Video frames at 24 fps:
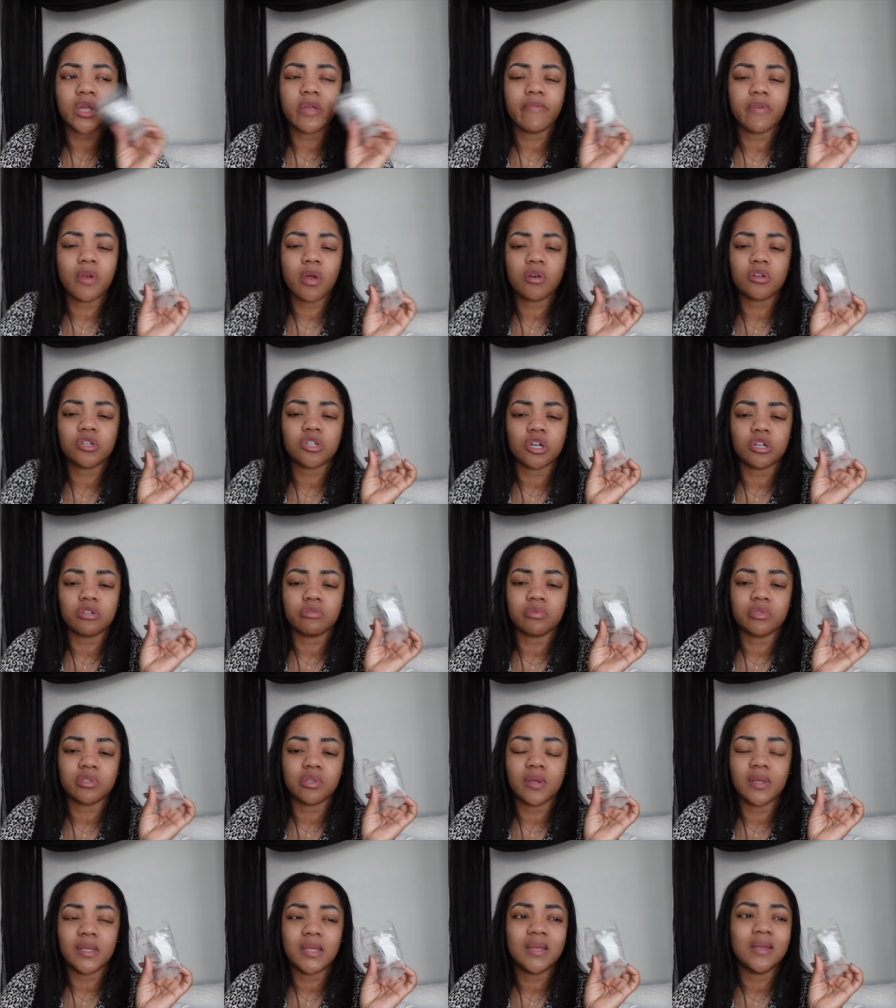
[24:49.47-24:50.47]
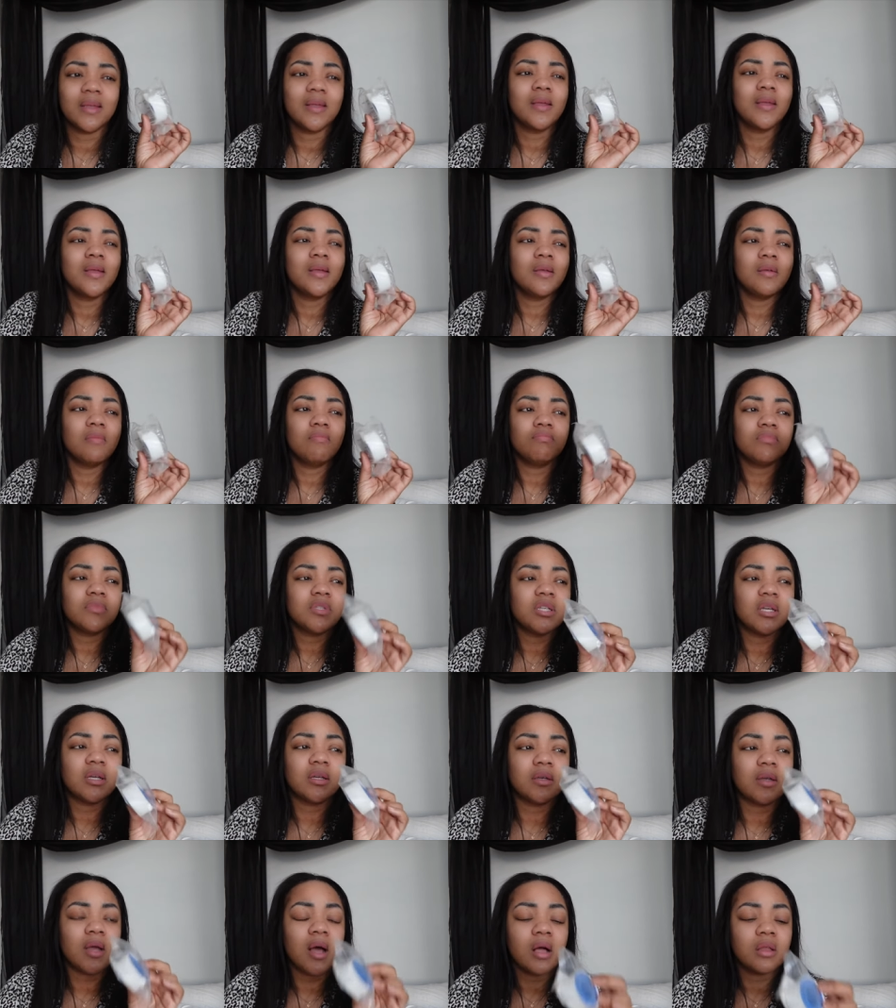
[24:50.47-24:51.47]
Even though the charger was only
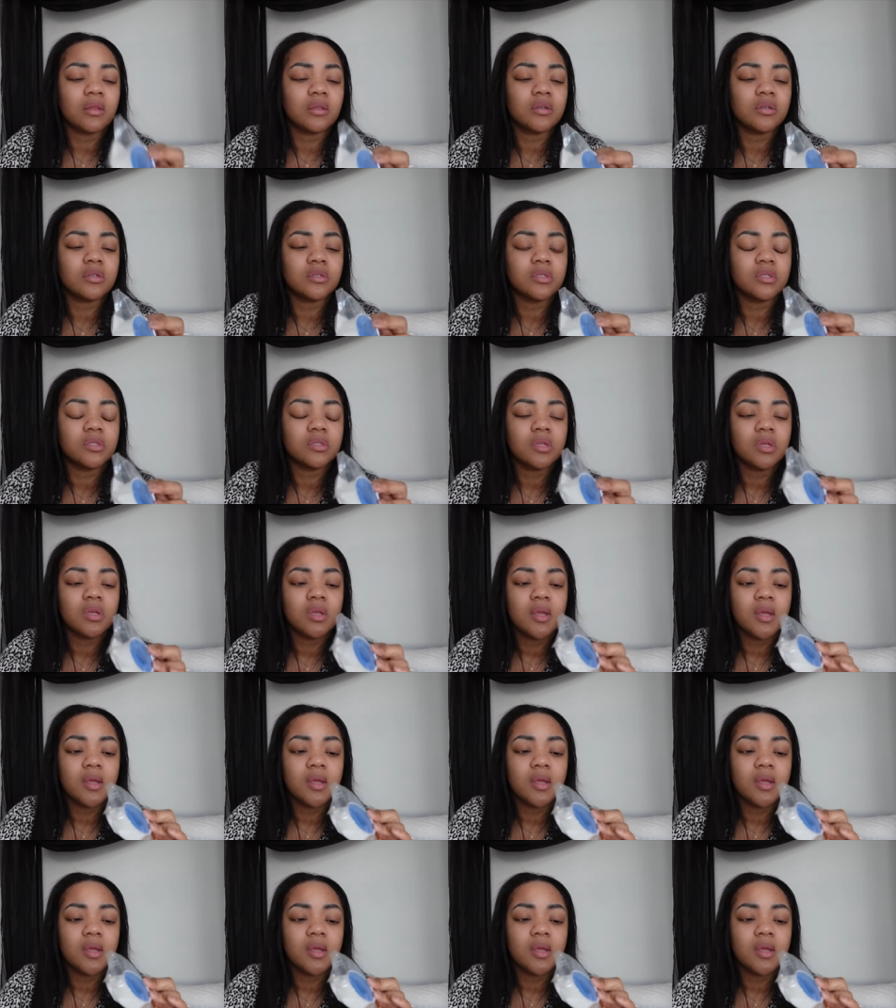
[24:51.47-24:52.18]
$10,